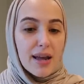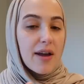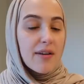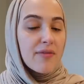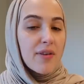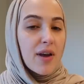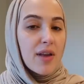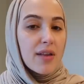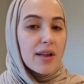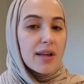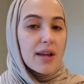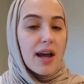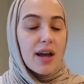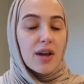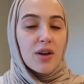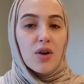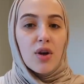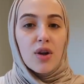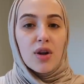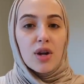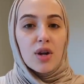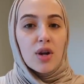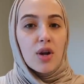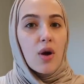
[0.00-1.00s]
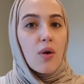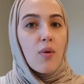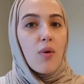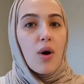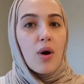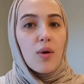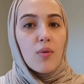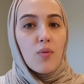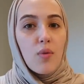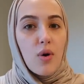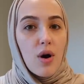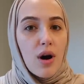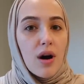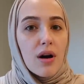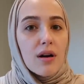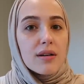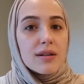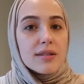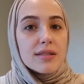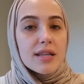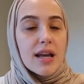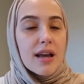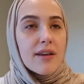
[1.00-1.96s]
I felt like I couldn't go on walks.